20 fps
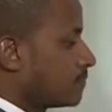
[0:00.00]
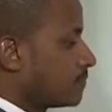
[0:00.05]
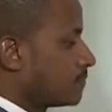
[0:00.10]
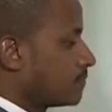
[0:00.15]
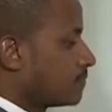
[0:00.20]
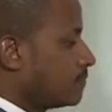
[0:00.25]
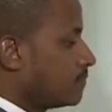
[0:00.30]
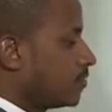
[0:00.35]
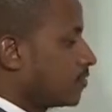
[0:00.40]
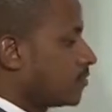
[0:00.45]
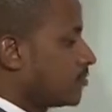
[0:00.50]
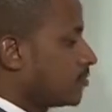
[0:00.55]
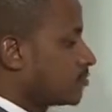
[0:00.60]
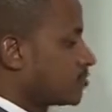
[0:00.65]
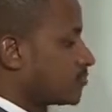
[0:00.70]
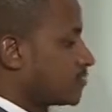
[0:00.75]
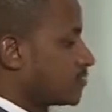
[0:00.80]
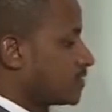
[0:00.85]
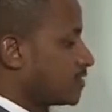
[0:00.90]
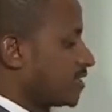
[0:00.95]
because
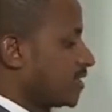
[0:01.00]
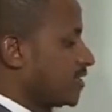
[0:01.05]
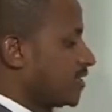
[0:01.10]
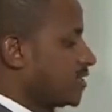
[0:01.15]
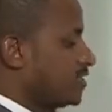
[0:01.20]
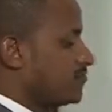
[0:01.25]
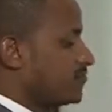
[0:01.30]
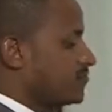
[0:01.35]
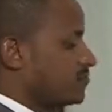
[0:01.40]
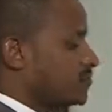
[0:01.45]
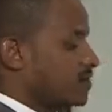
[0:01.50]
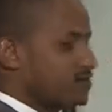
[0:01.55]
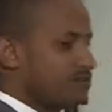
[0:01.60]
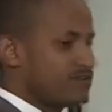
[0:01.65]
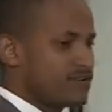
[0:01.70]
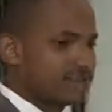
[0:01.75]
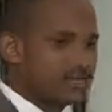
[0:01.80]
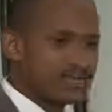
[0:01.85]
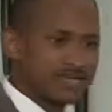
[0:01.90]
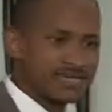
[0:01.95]
we said if you leave
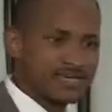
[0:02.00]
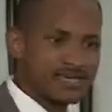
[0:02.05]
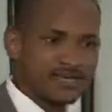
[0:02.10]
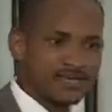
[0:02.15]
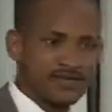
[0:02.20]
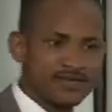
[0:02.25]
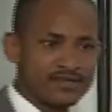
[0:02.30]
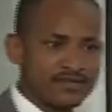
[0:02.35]
it naked,